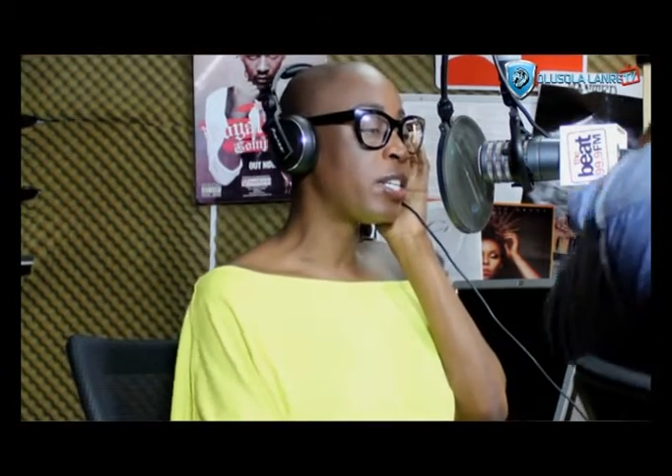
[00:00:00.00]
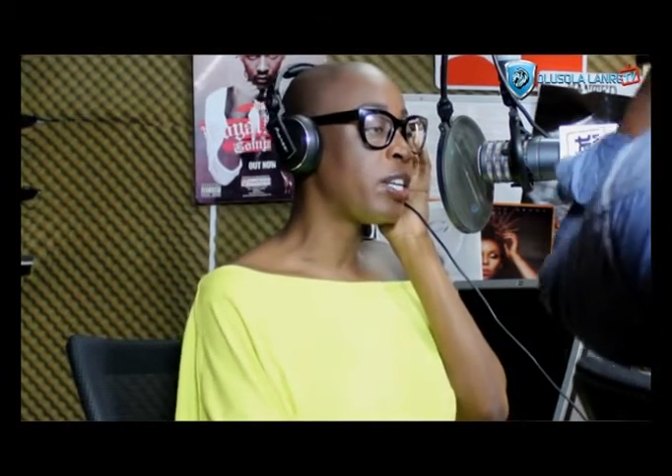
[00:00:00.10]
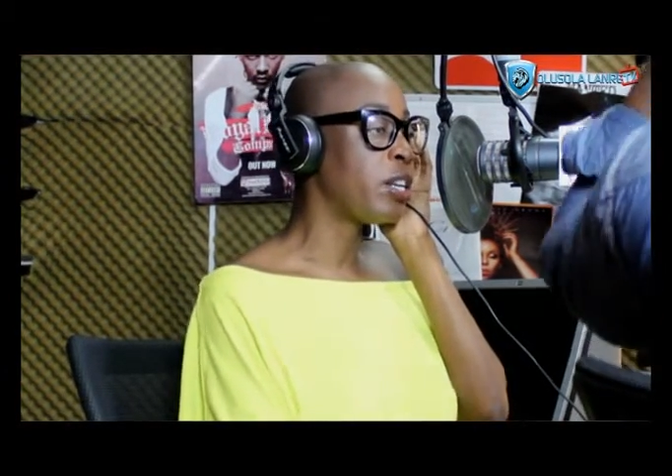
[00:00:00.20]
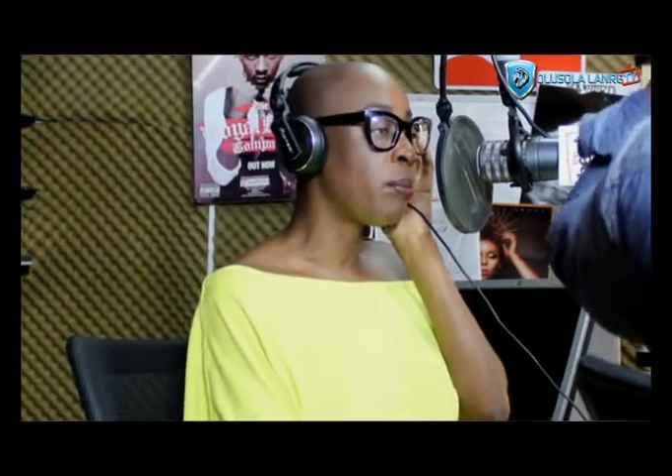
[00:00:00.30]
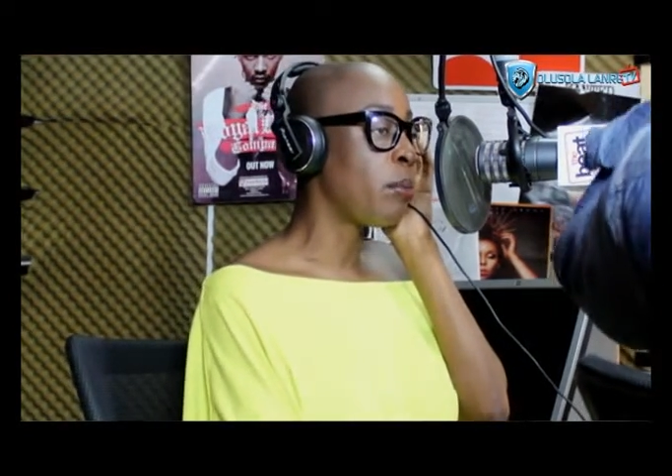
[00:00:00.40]
an
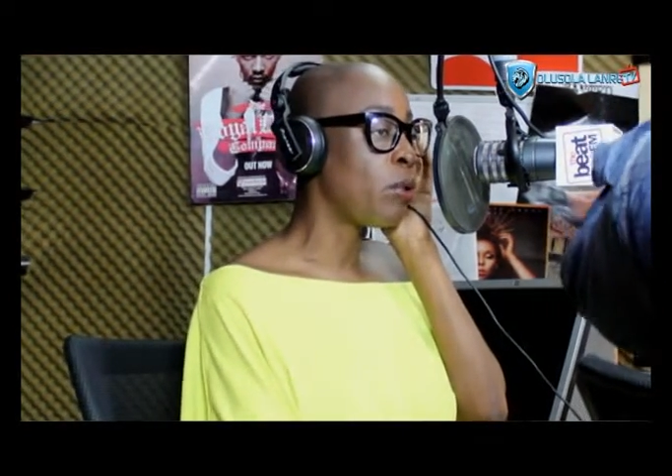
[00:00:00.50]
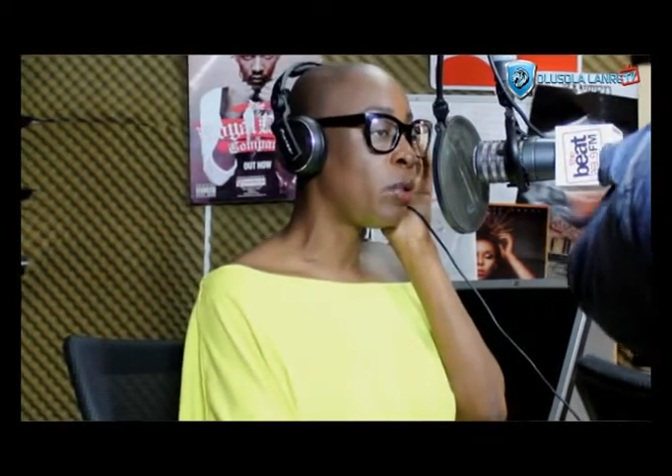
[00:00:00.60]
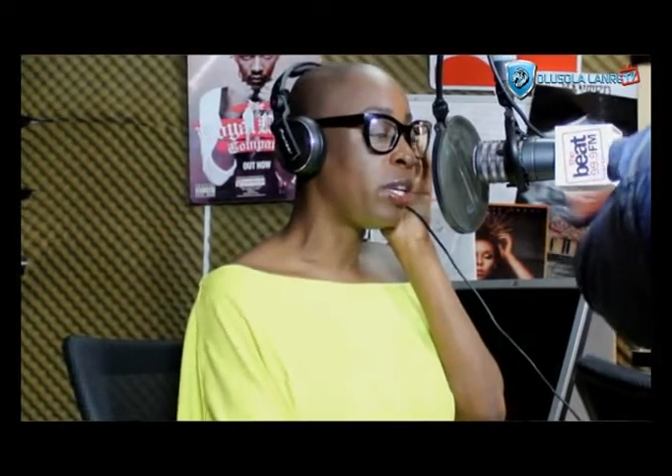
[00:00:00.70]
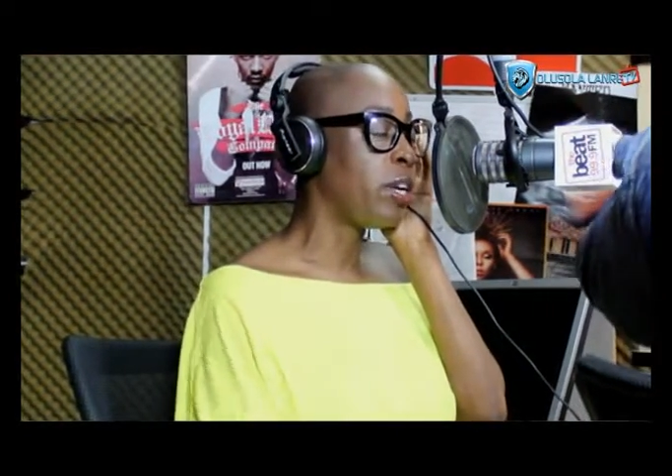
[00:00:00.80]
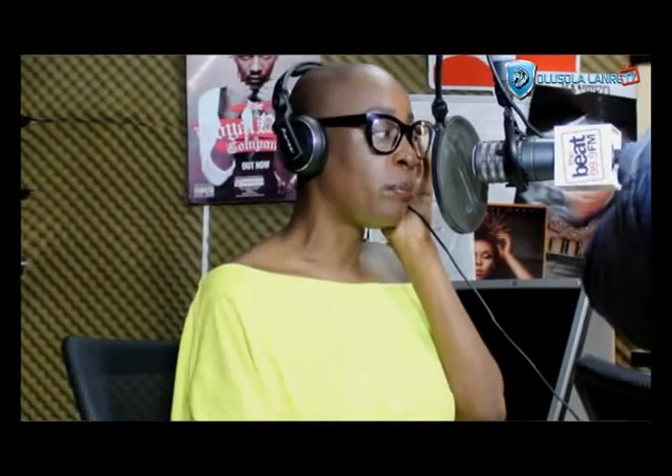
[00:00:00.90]

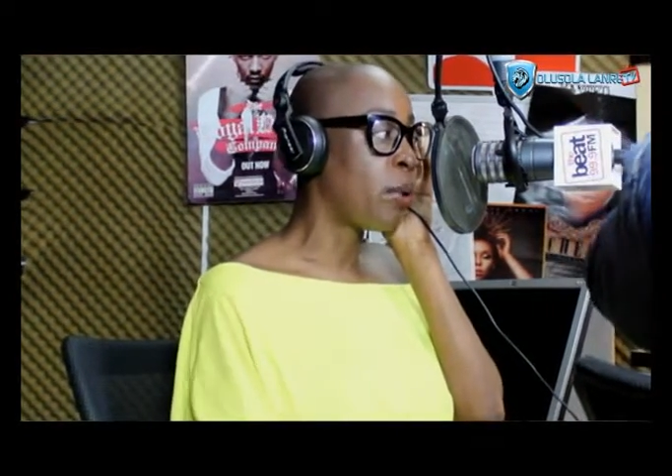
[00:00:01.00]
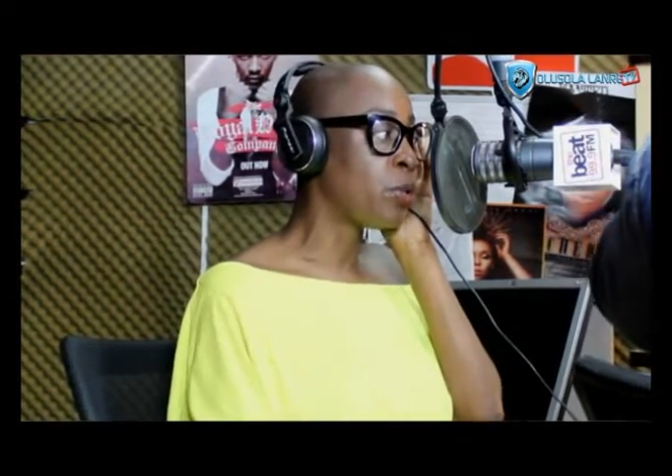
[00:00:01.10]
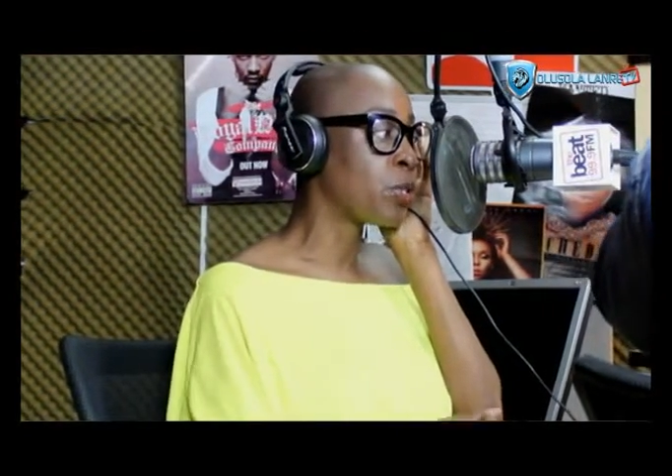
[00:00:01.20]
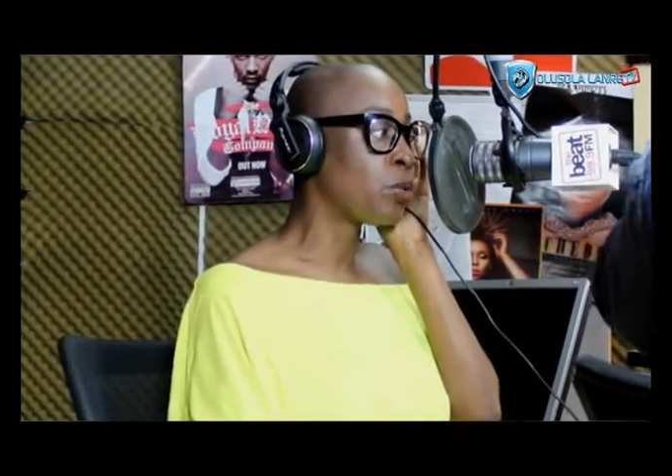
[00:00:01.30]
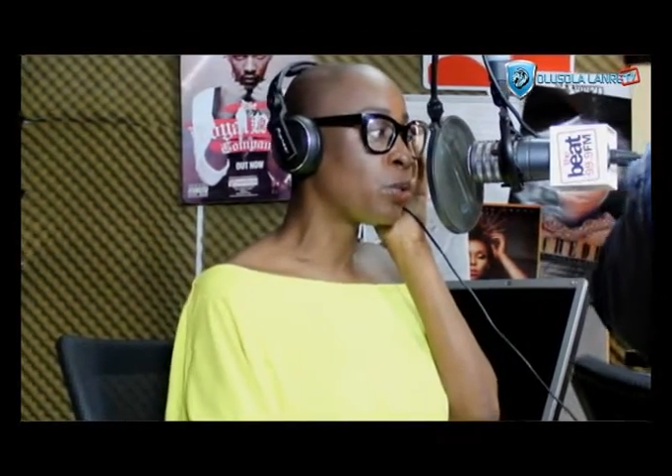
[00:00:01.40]

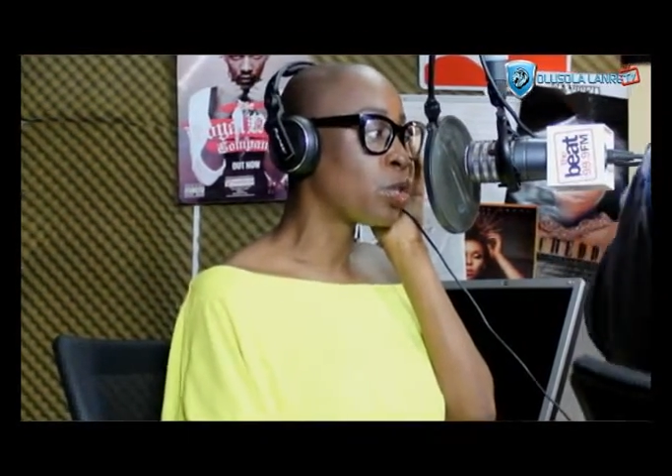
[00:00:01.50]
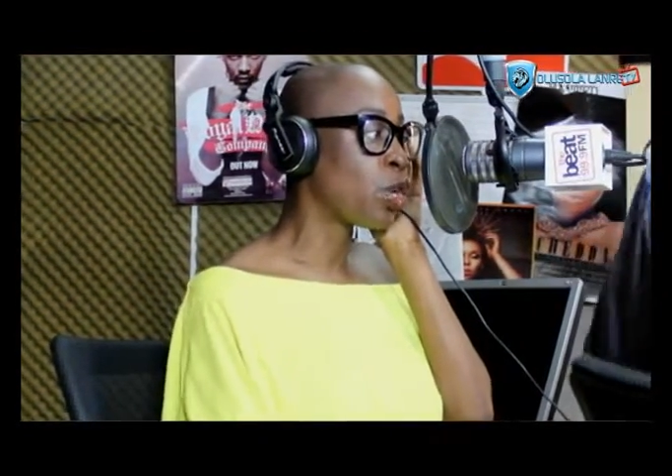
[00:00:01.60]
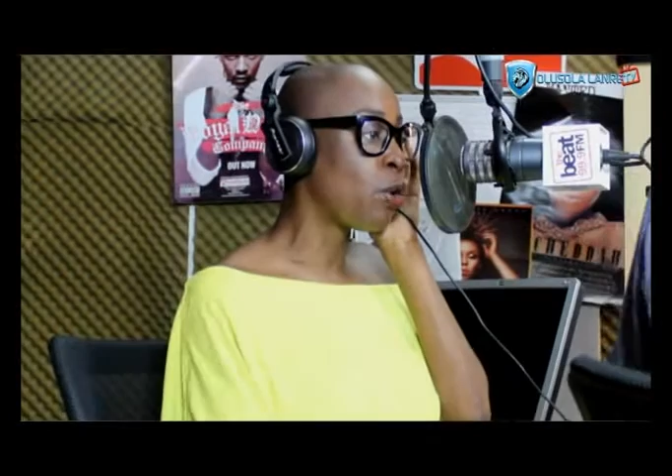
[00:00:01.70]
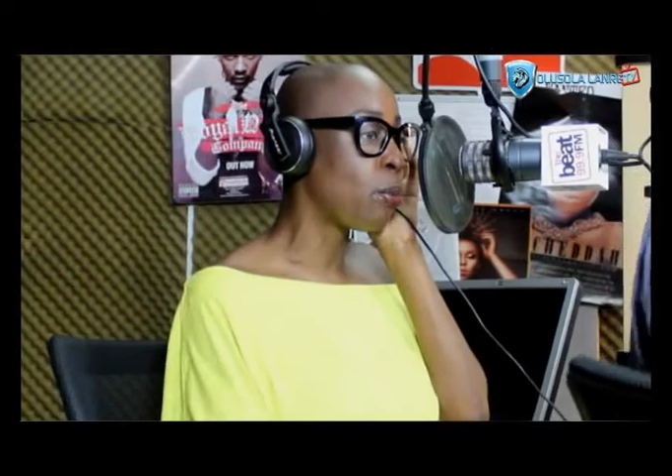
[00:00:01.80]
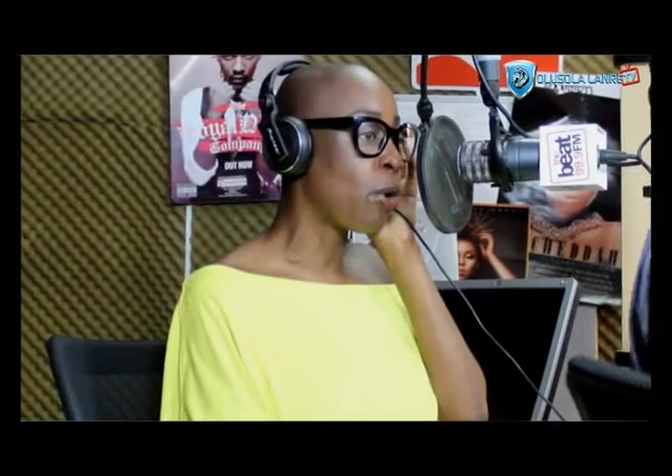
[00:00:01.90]
emotional
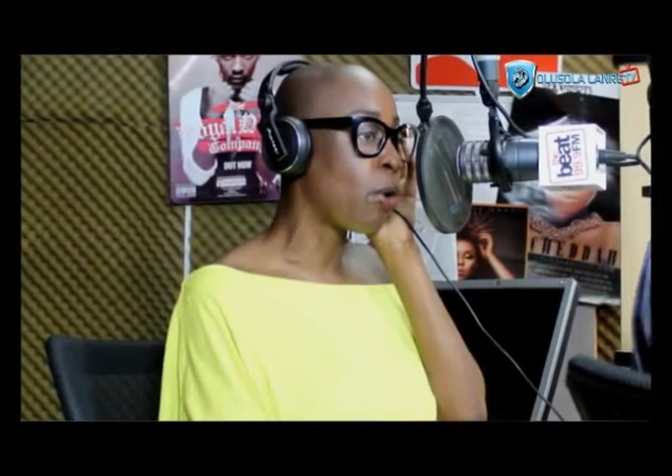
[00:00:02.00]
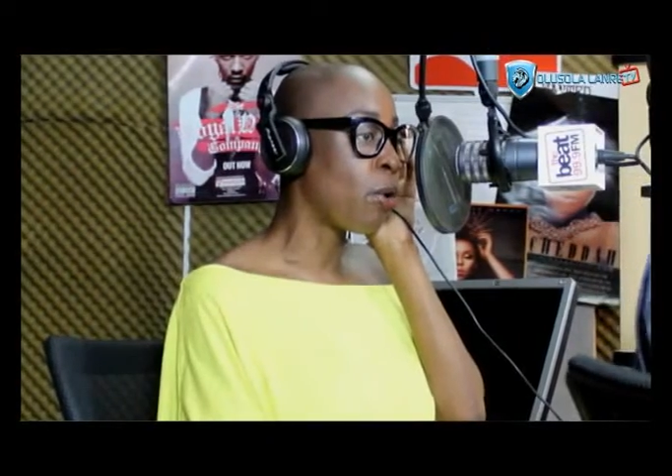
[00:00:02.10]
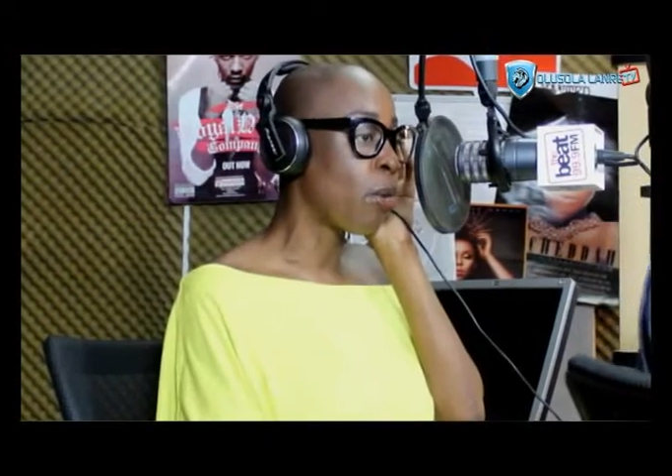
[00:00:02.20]
turmoil.